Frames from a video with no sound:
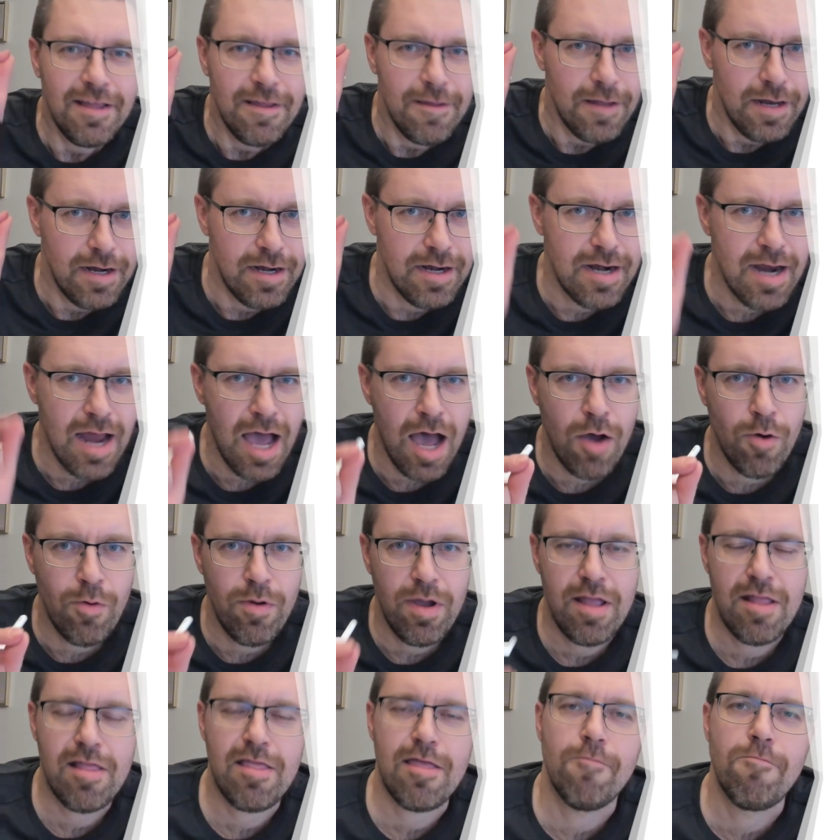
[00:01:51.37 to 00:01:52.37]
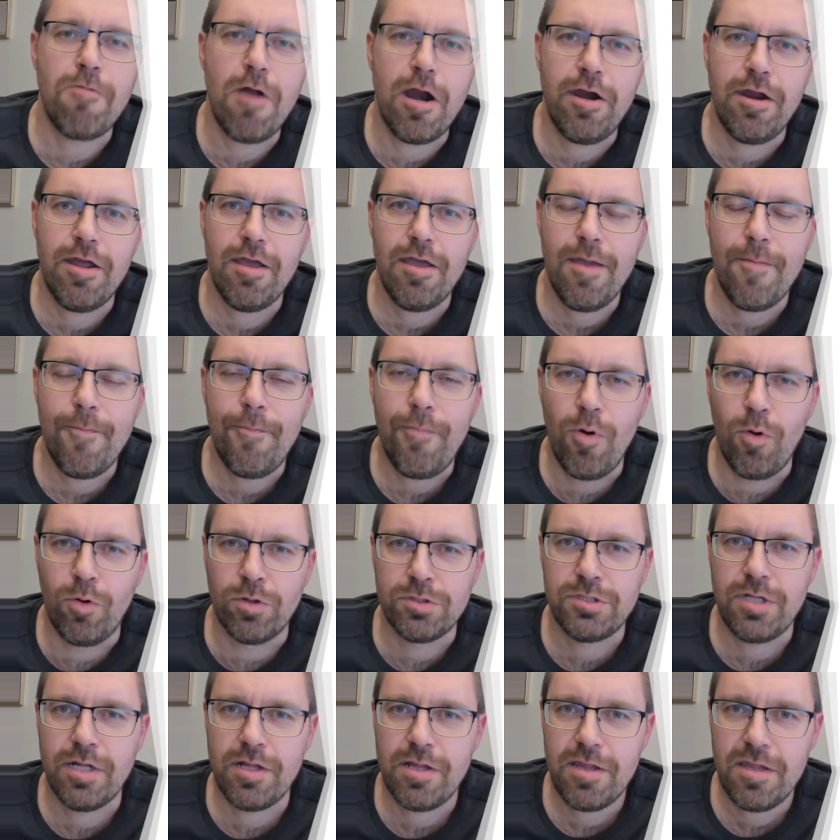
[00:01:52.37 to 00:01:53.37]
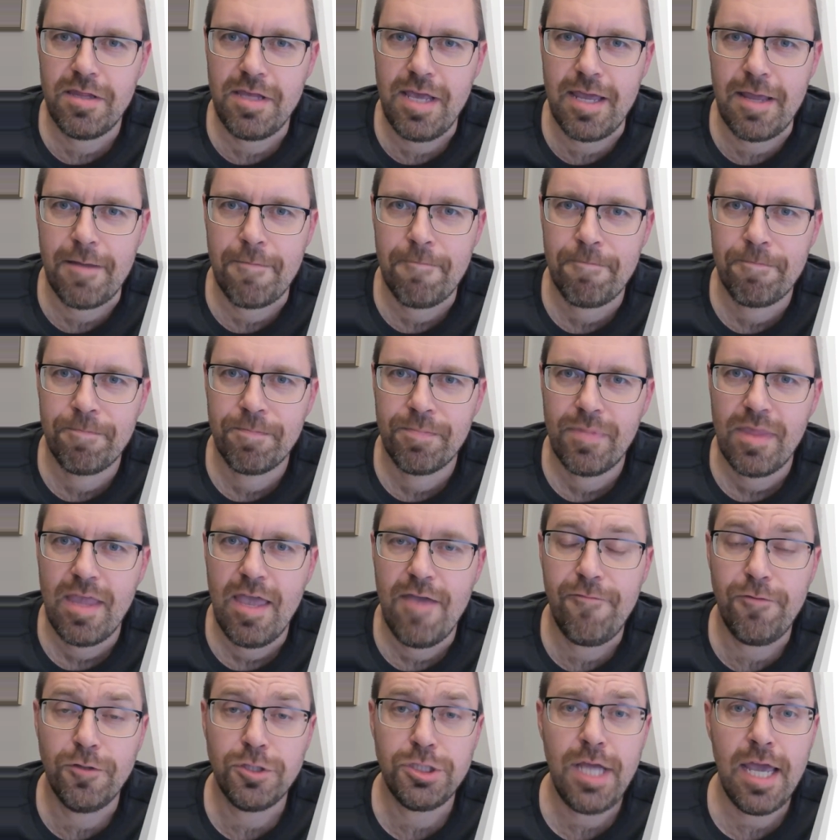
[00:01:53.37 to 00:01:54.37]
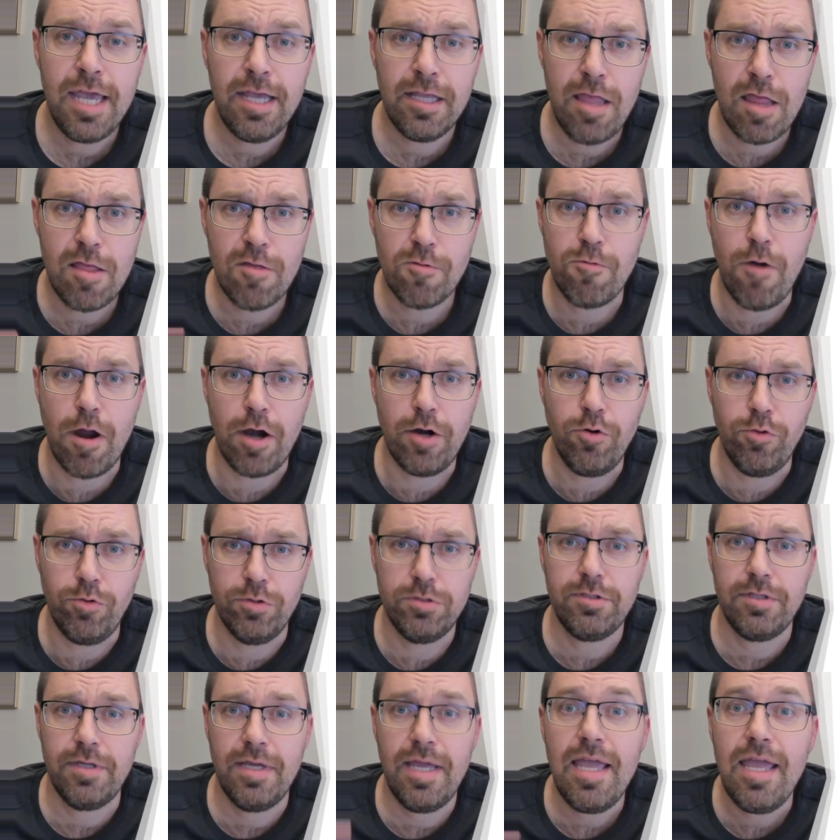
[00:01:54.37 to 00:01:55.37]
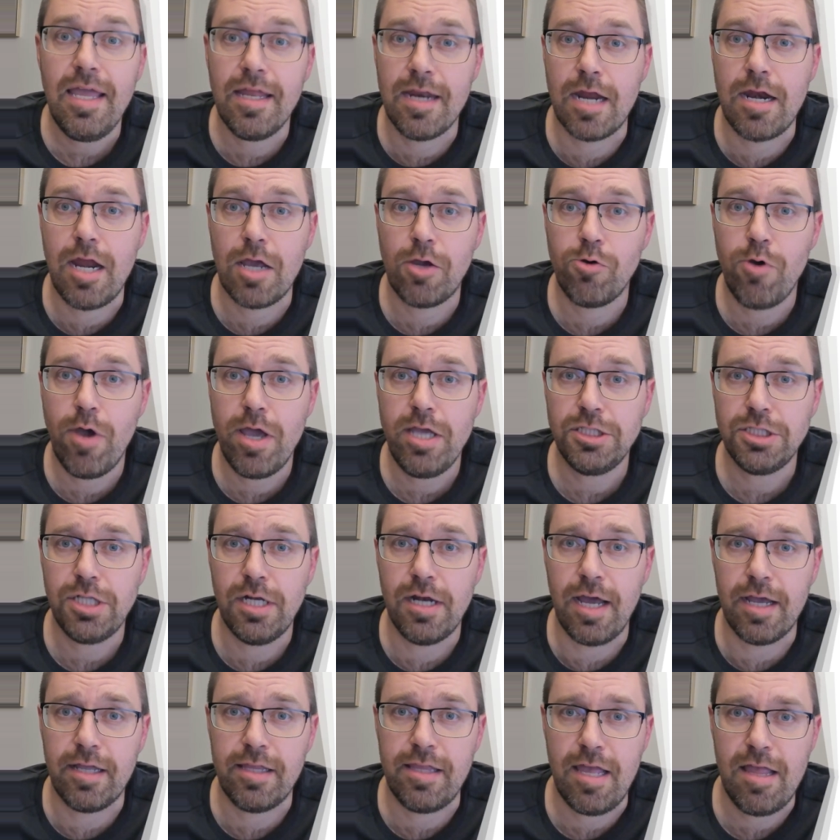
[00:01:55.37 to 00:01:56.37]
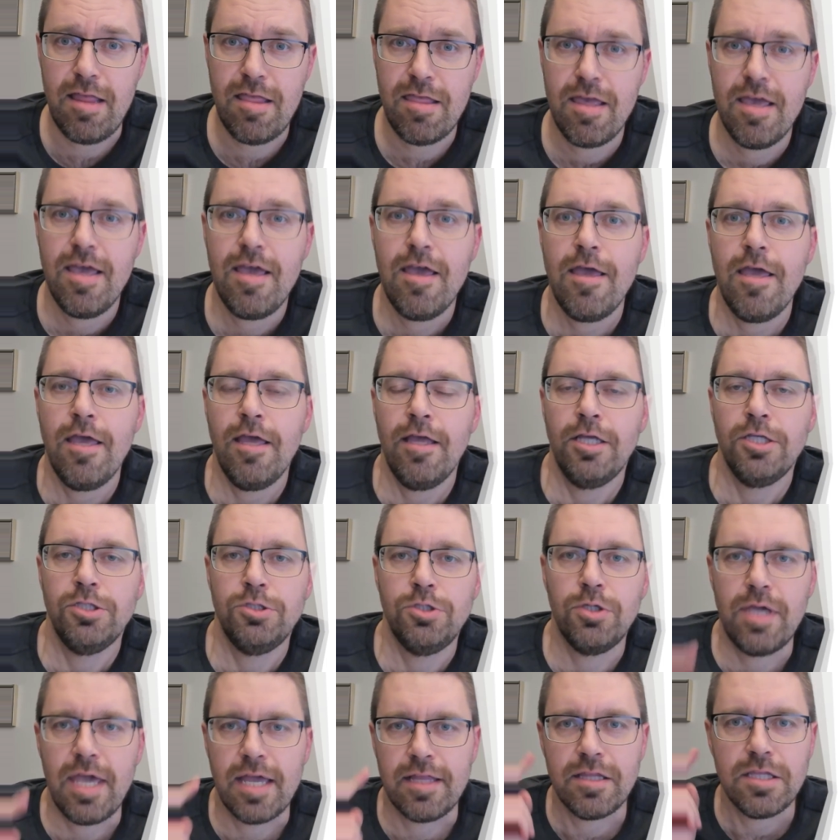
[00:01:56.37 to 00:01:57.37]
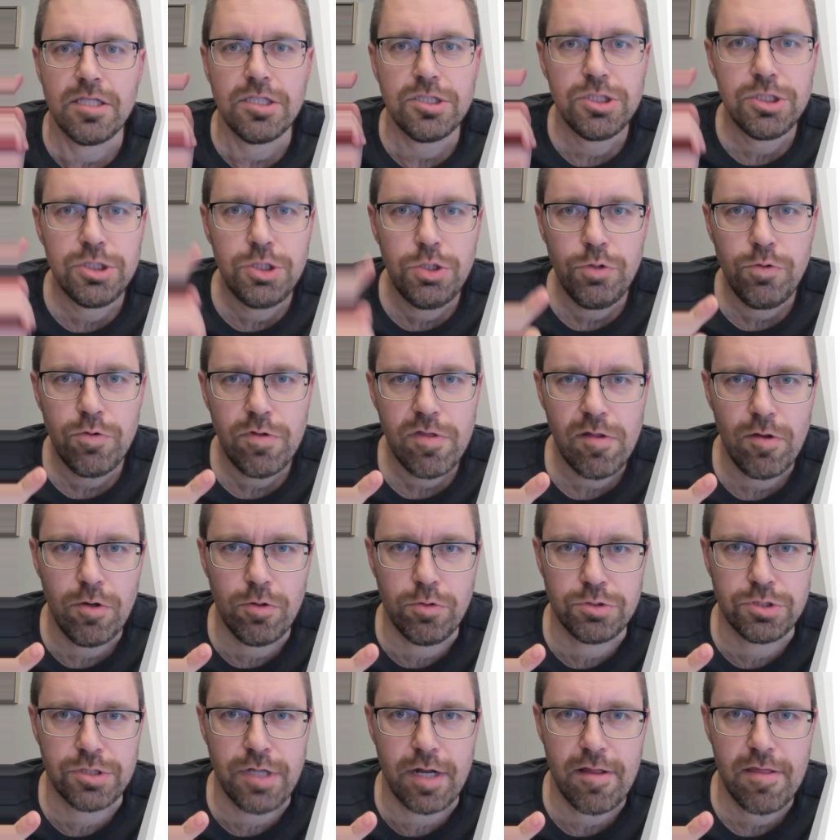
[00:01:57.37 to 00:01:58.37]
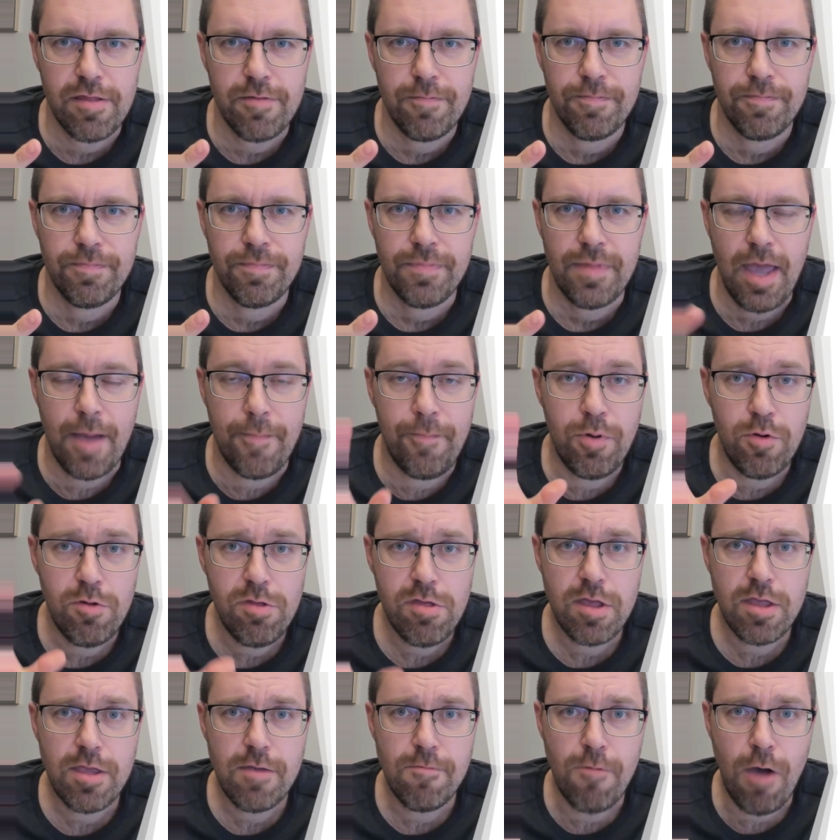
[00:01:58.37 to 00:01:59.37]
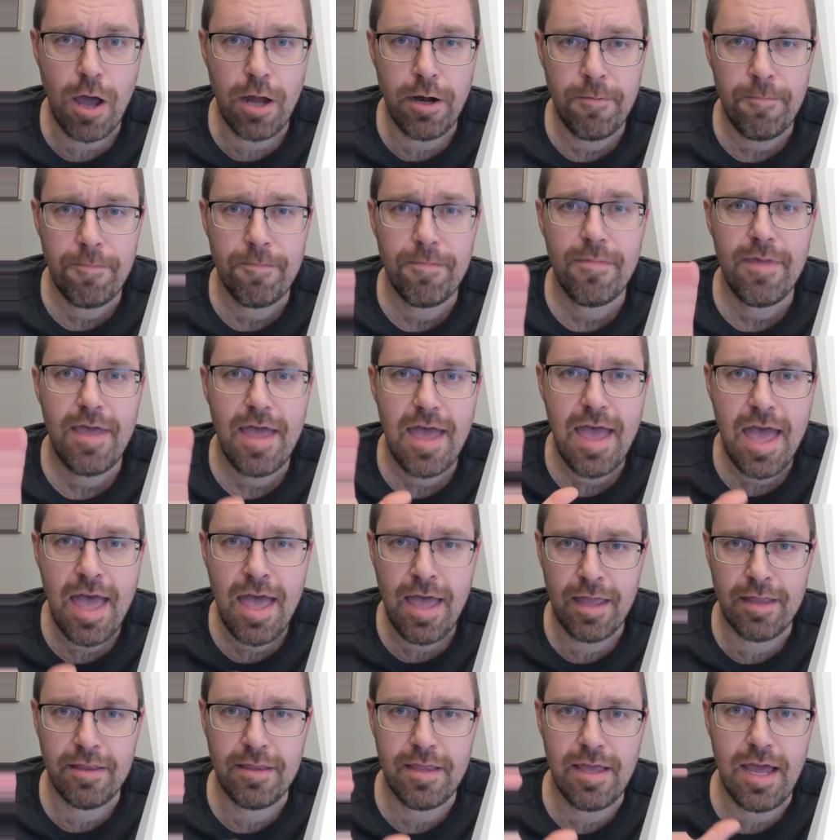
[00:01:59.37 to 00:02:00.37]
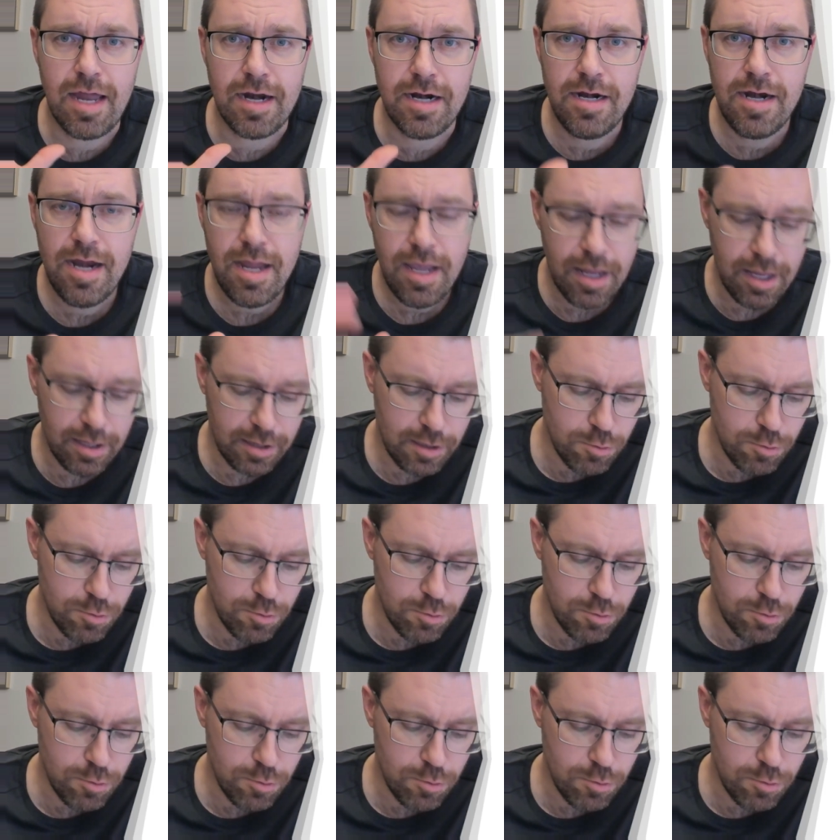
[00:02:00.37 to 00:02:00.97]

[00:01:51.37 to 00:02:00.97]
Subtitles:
now it's a very important thing. If you take the square root in an equation like this, you get 2 solutions, a positive one and a negative